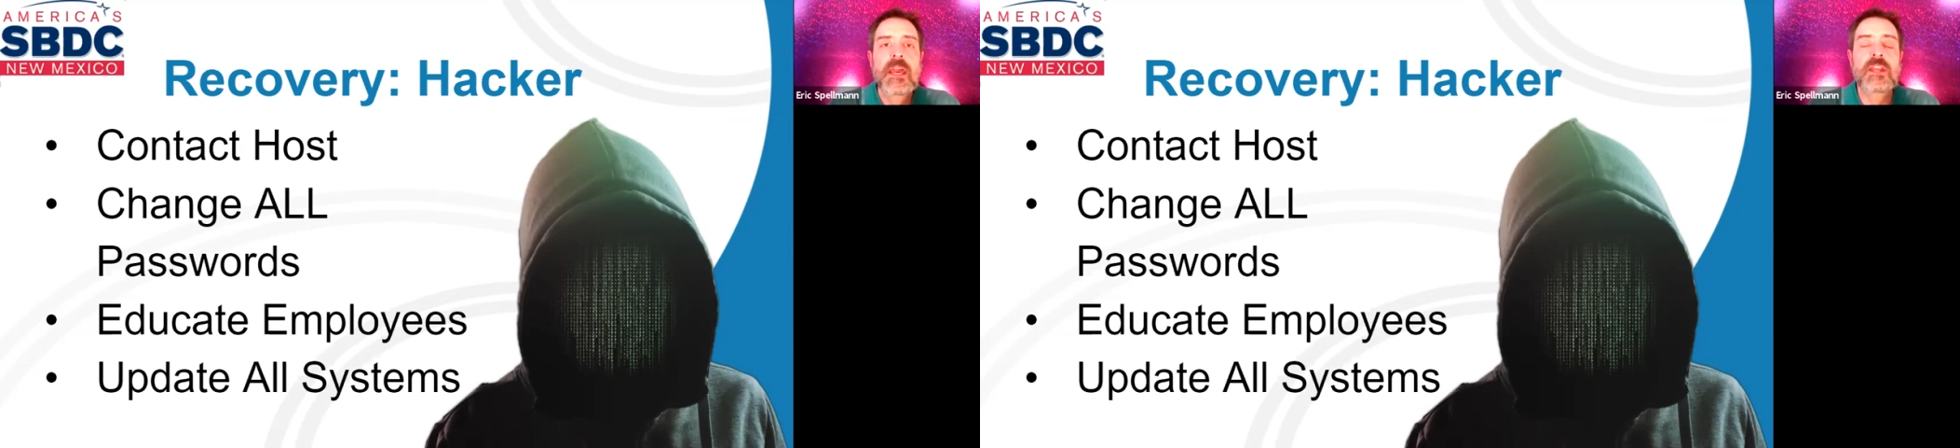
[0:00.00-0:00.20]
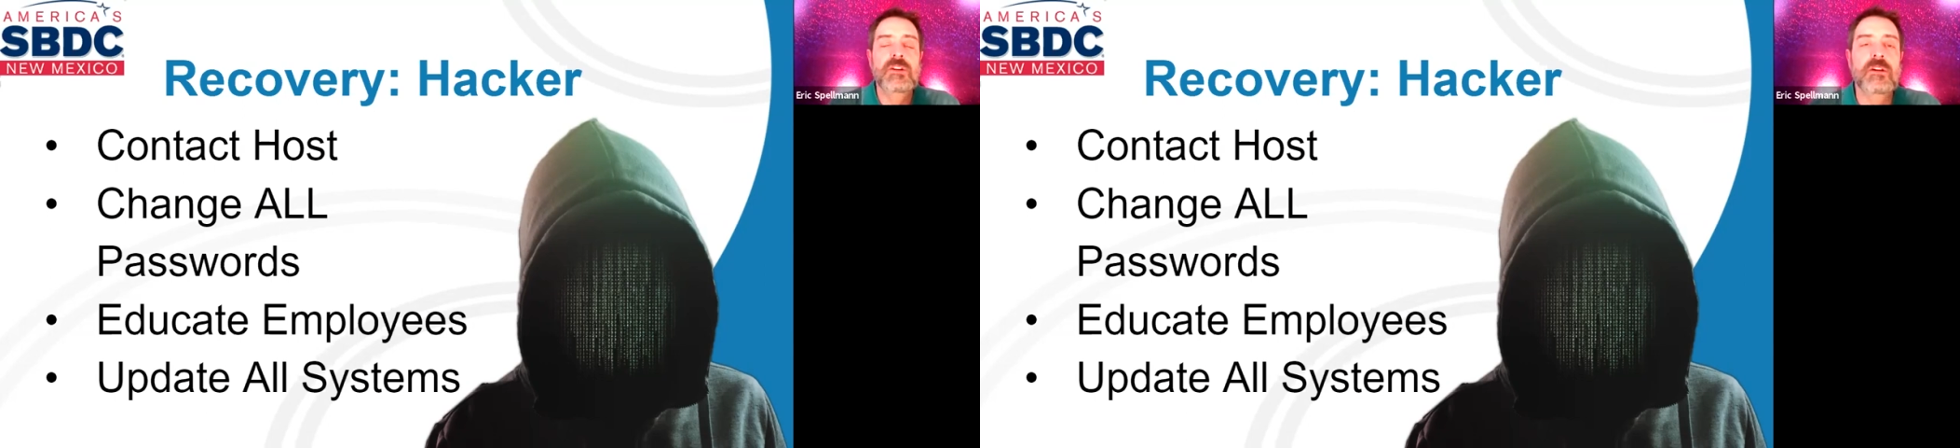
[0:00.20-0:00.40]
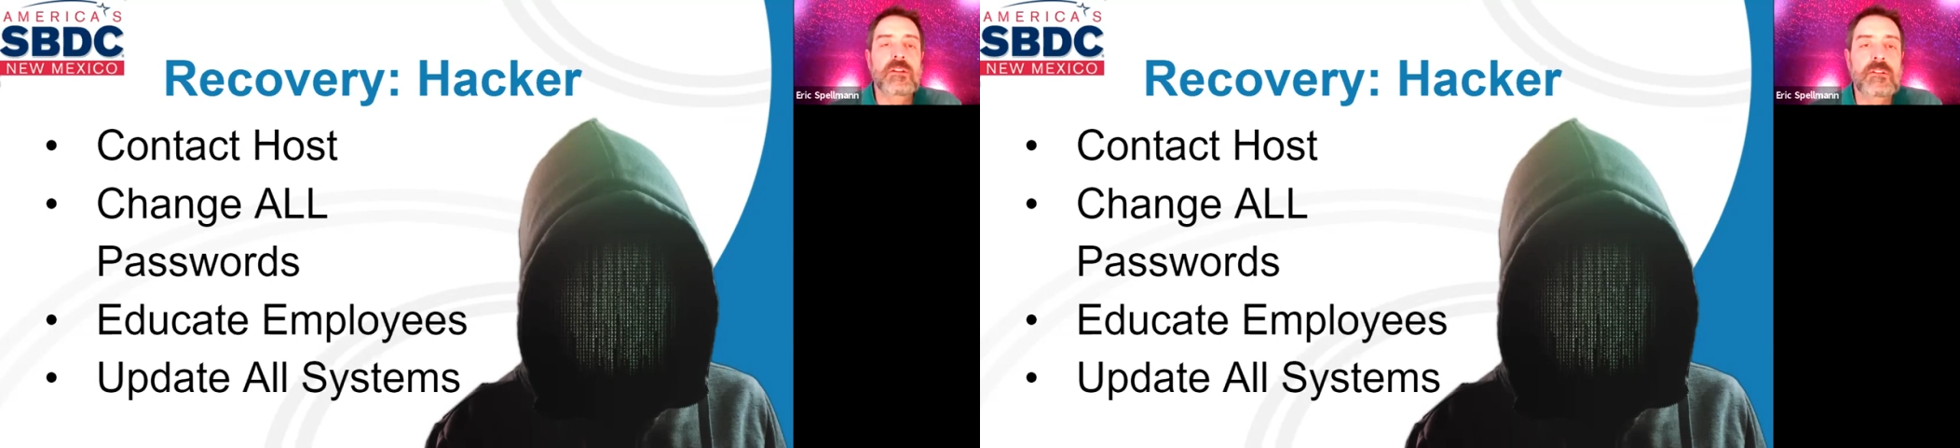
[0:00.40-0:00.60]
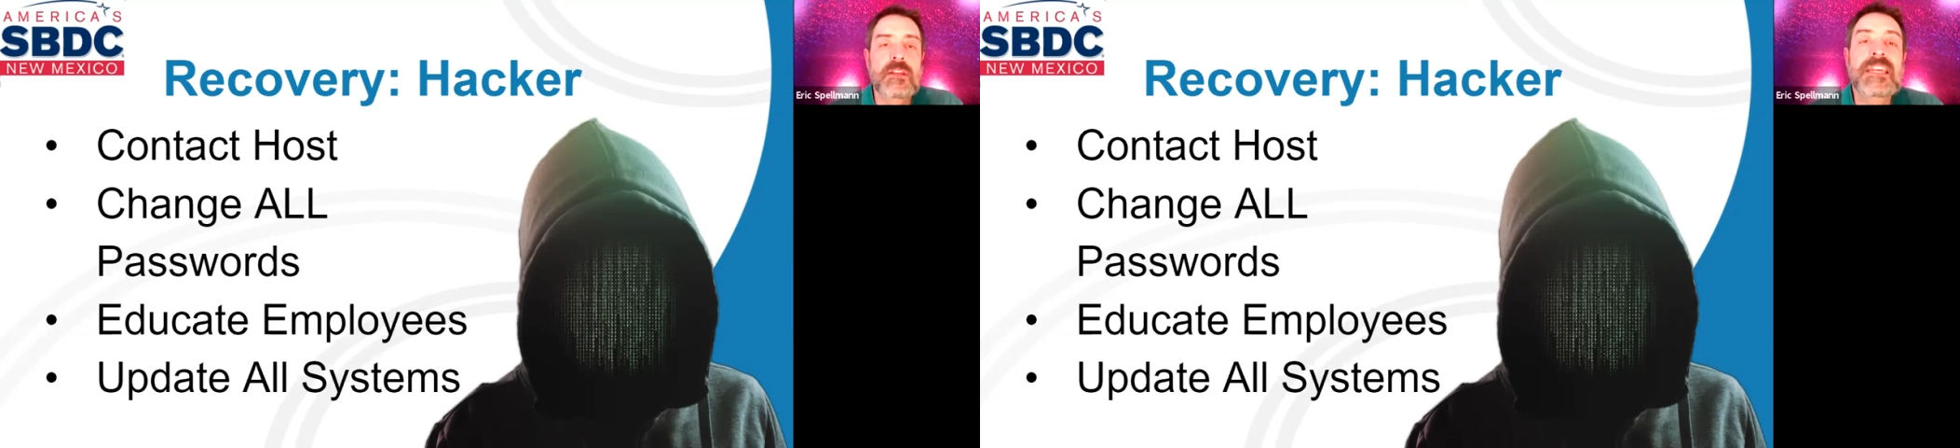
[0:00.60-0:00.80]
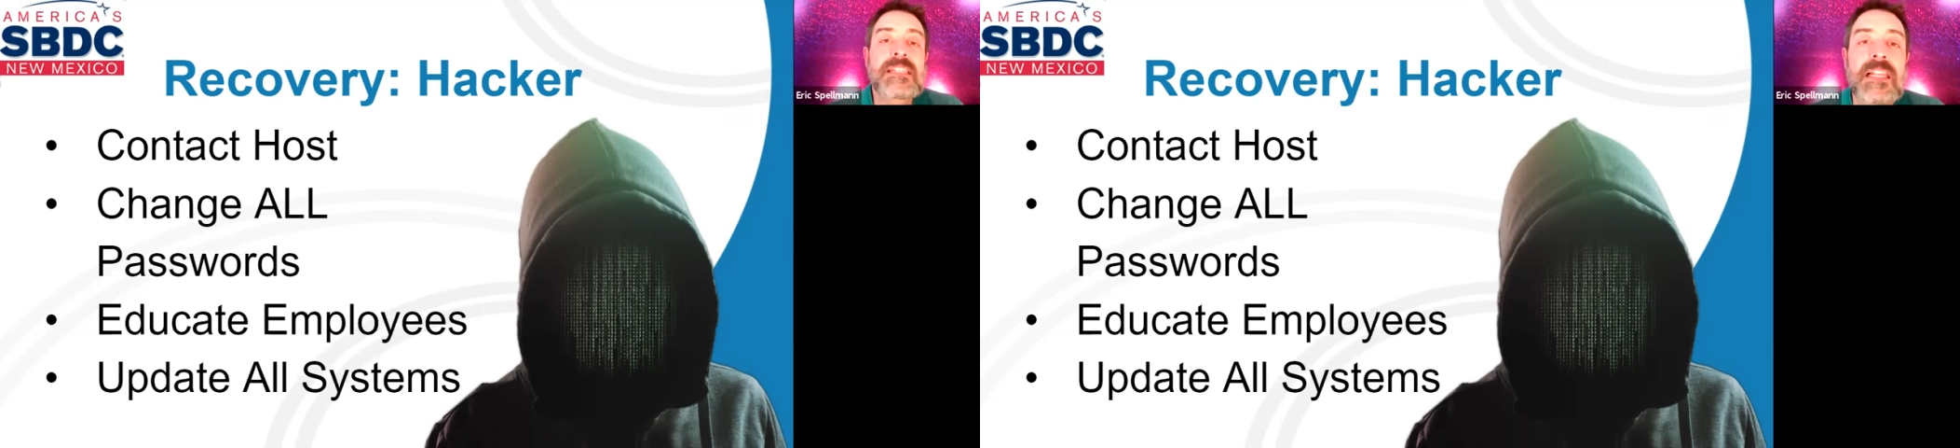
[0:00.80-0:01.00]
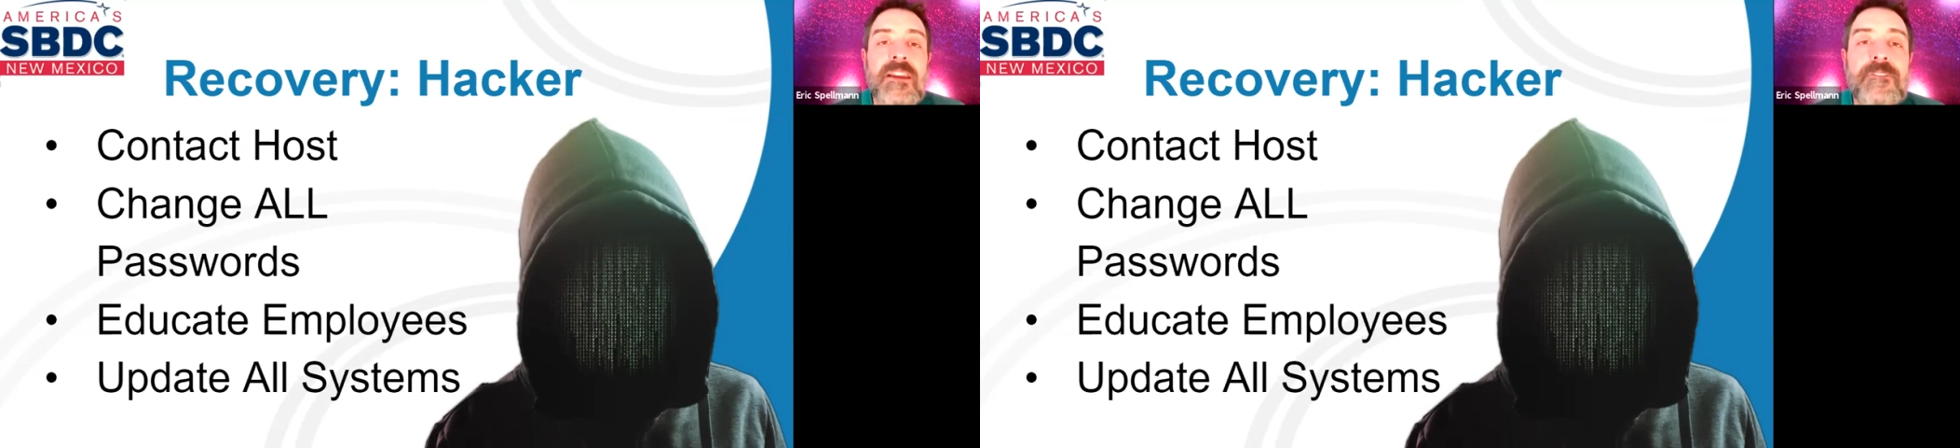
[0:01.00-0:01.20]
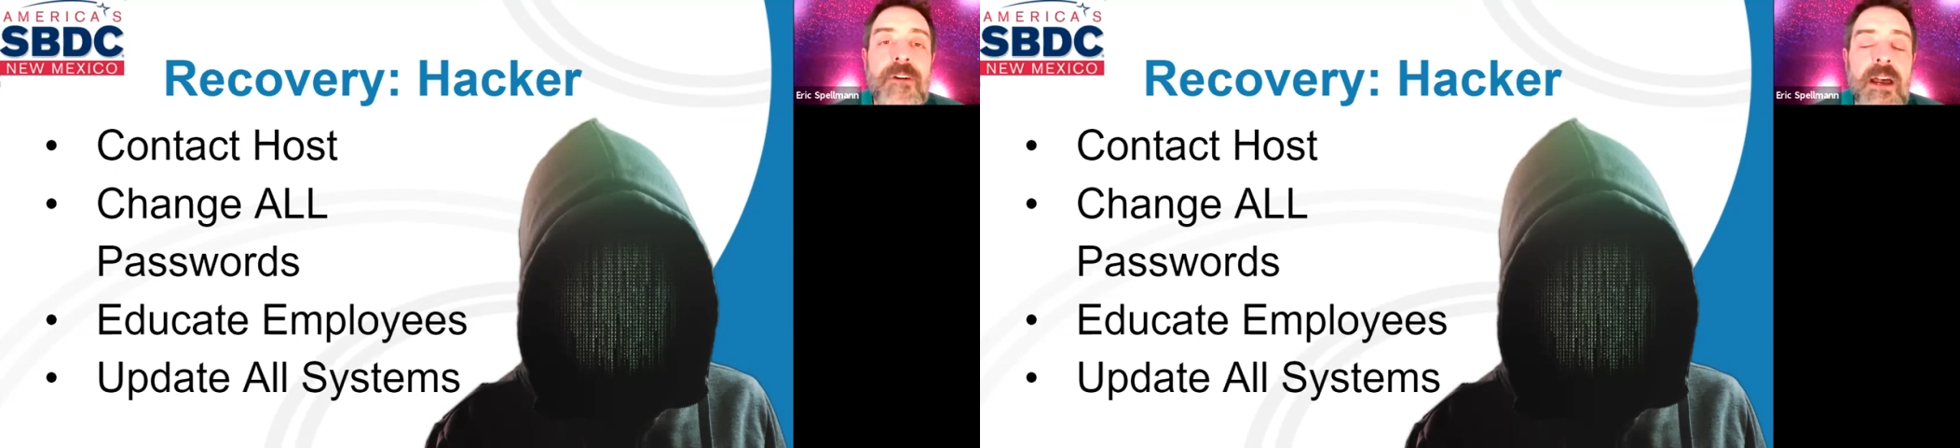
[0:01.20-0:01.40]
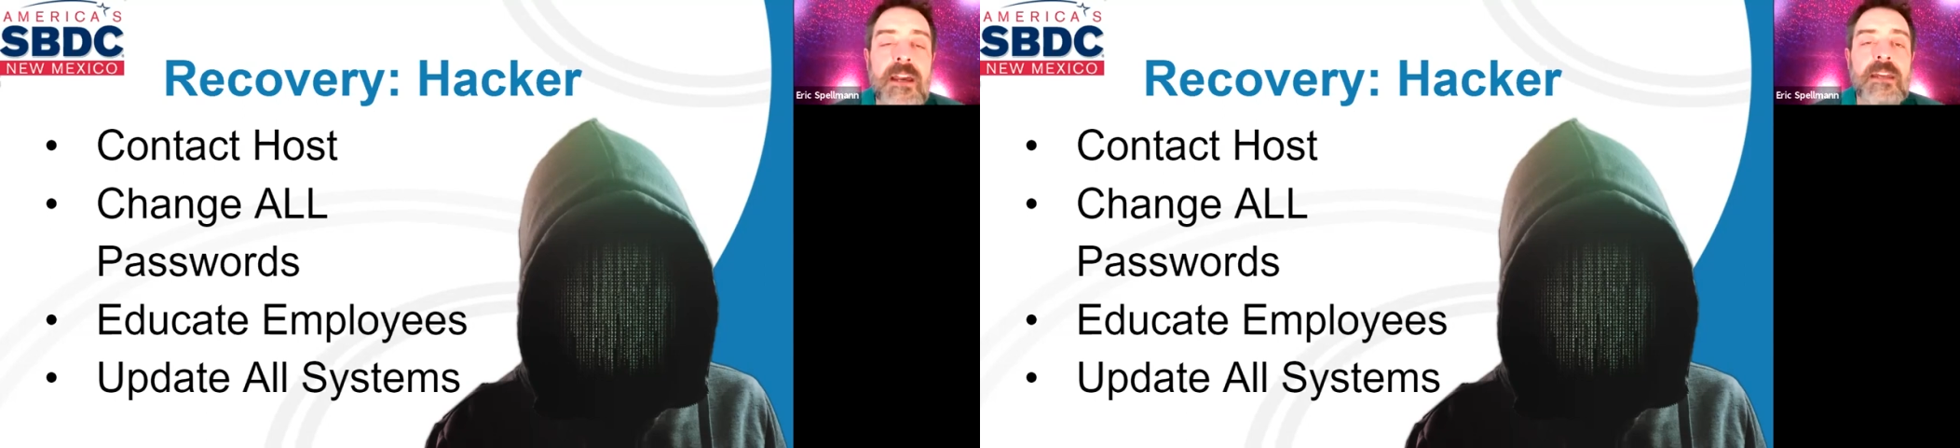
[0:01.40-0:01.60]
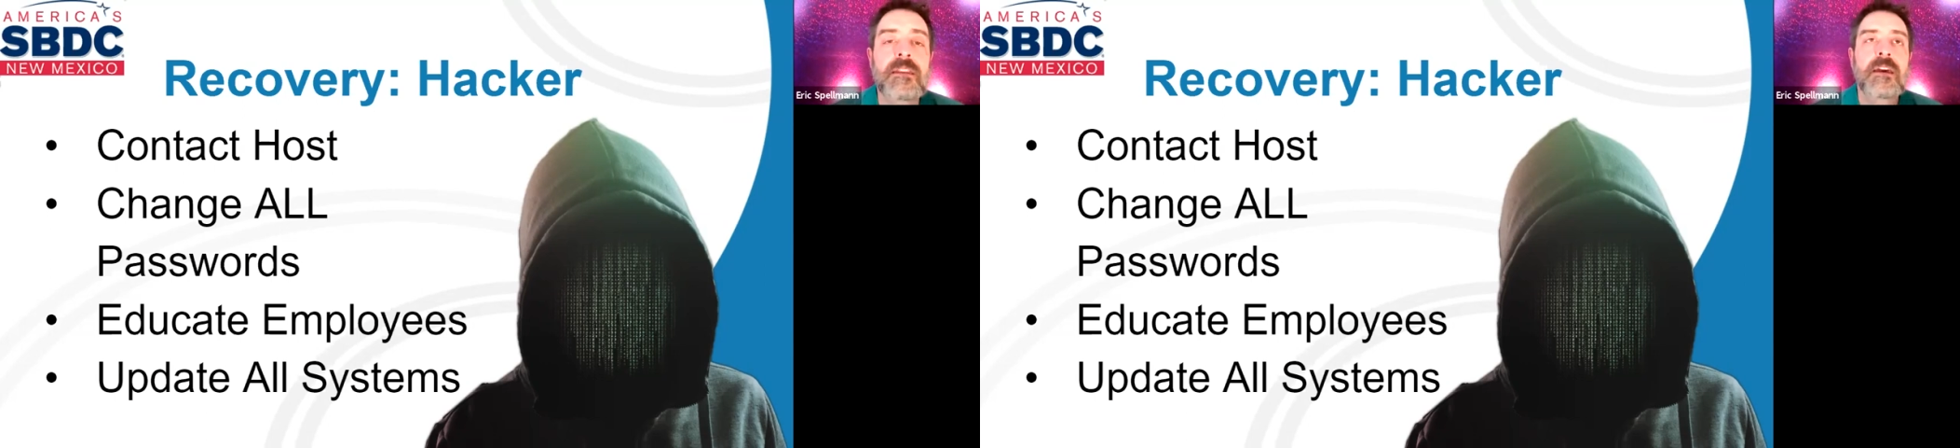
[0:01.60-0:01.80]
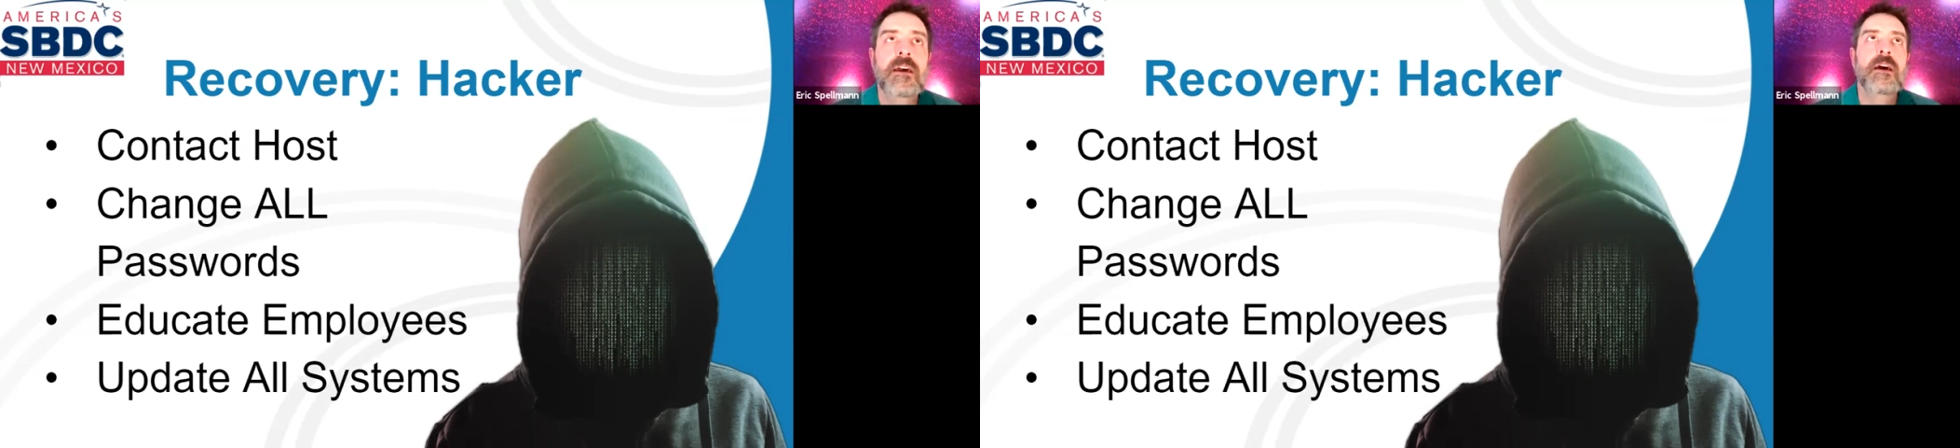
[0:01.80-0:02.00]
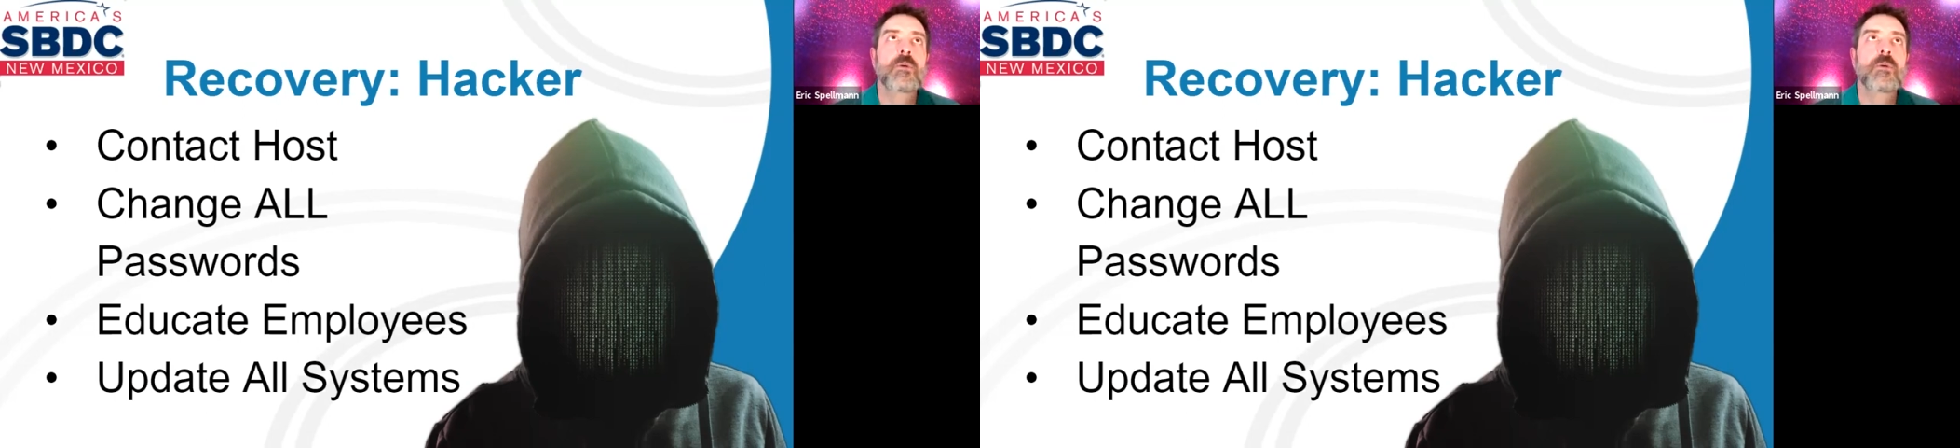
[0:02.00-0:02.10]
and you'll easily find